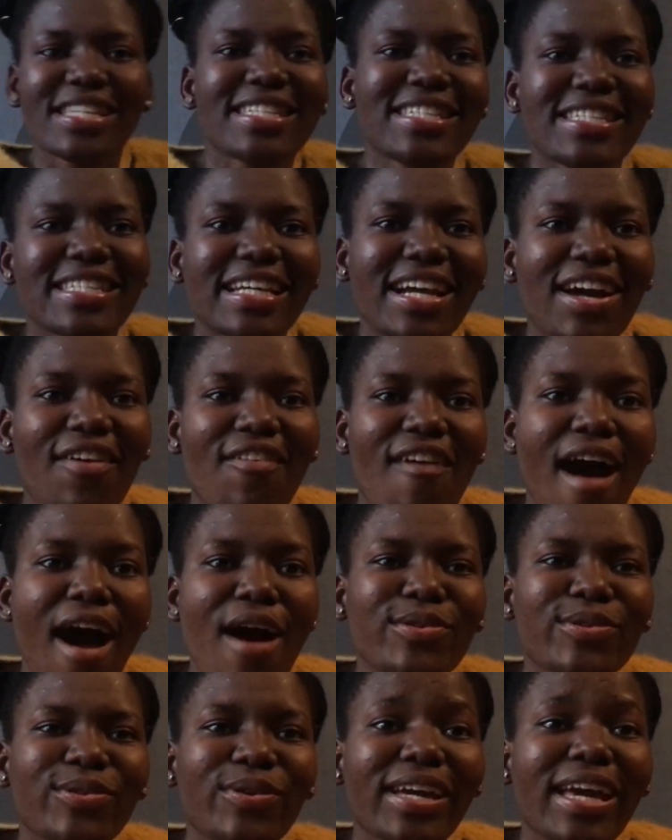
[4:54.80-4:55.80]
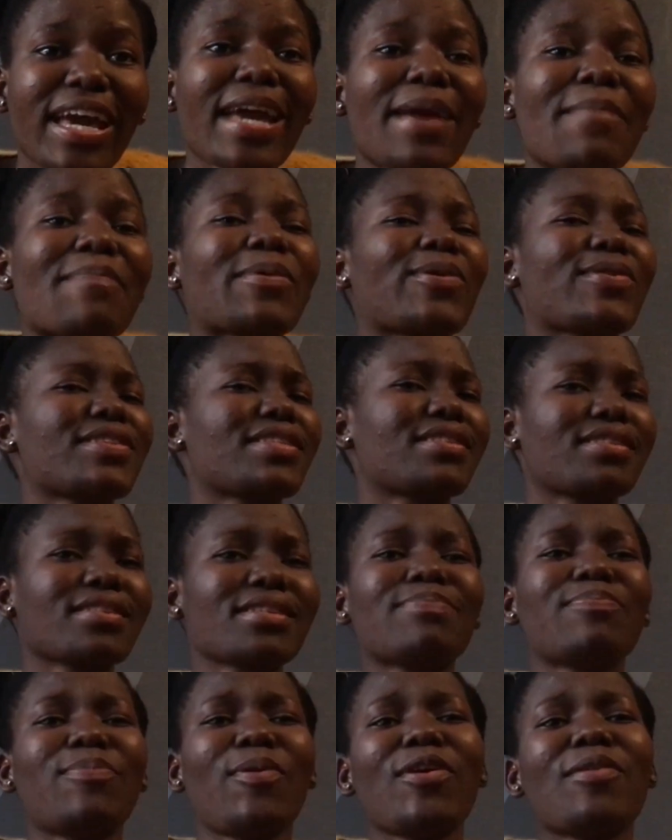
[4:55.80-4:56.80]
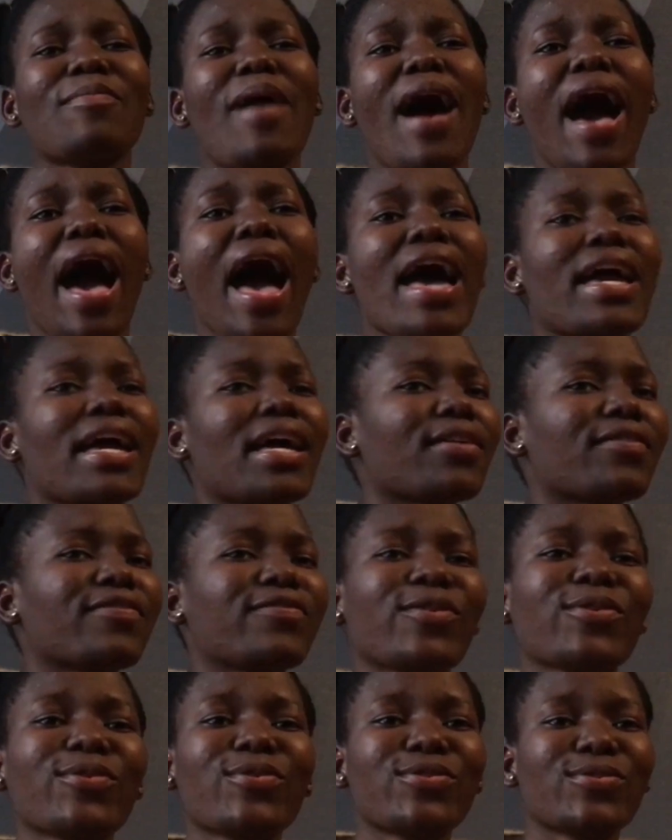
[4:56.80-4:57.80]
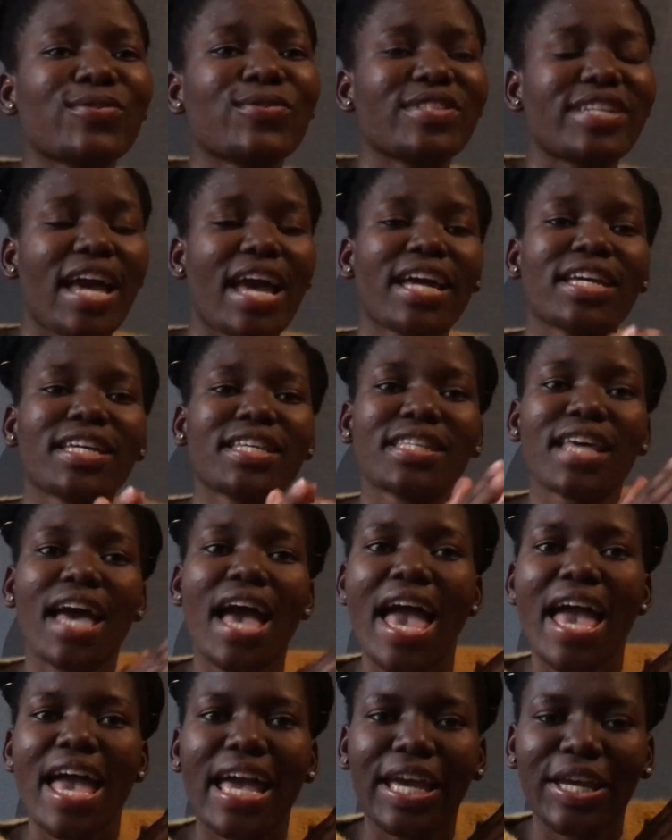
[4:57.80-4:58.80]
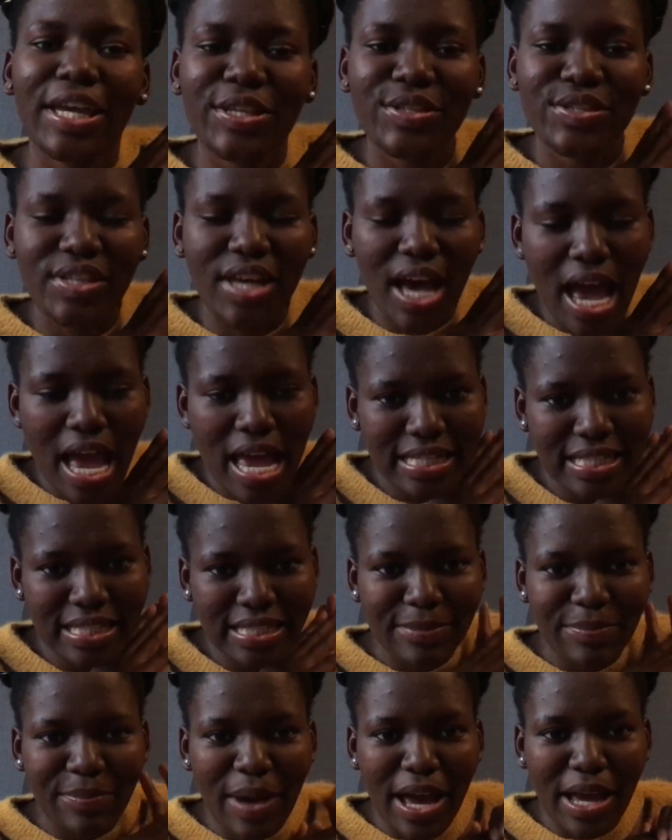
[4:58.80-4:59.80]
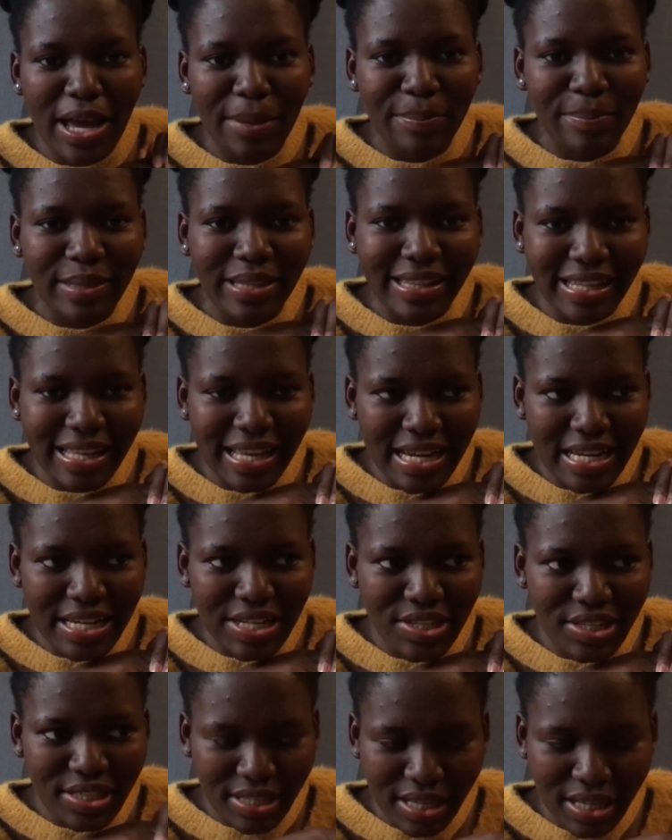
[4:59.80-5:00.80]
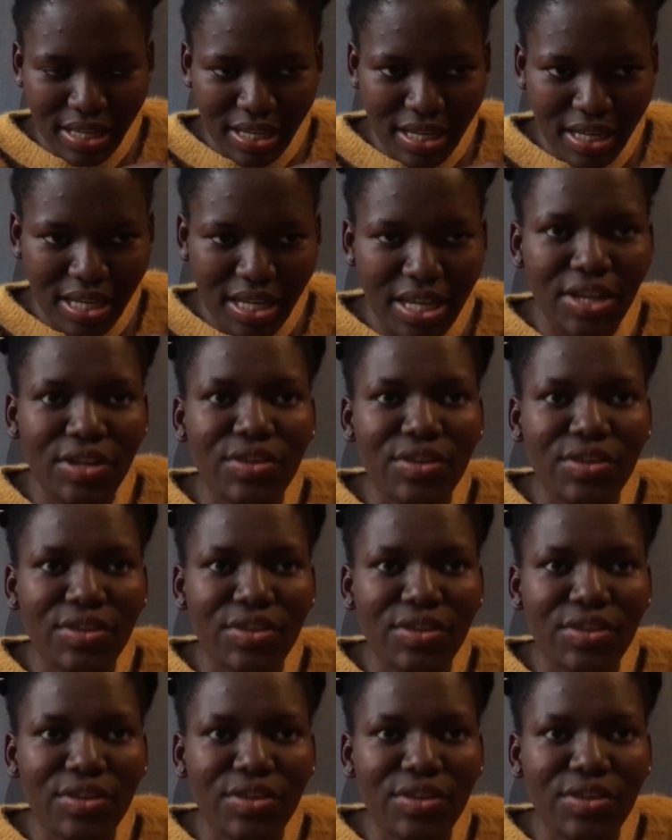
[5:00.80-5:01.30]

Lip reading: Stick around, okay? Because this poem I have for you today is entitled My Pleasure.